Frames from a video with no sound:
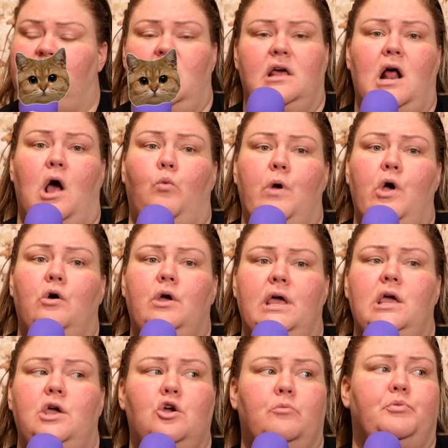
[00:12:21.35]
and I will
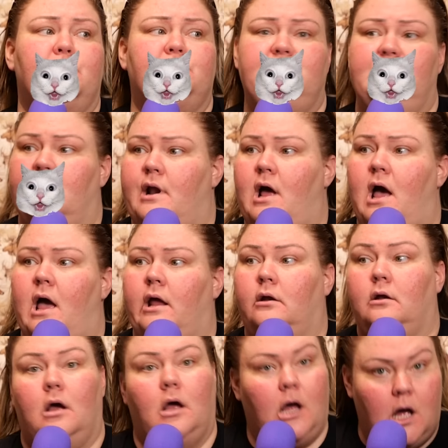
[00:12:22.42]
eat your tonight,"
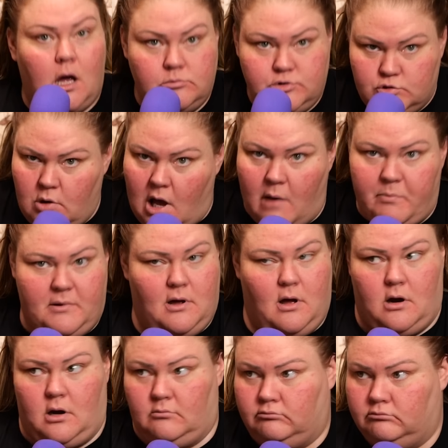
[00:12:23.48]
I'm swapping
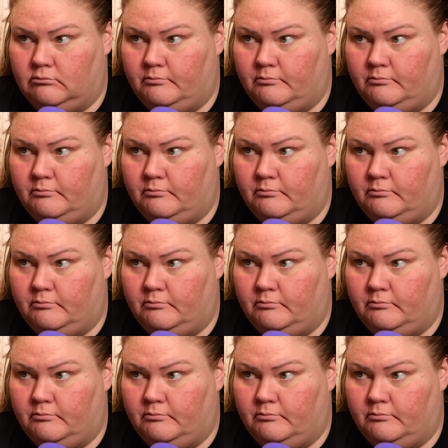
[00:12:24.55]
on him.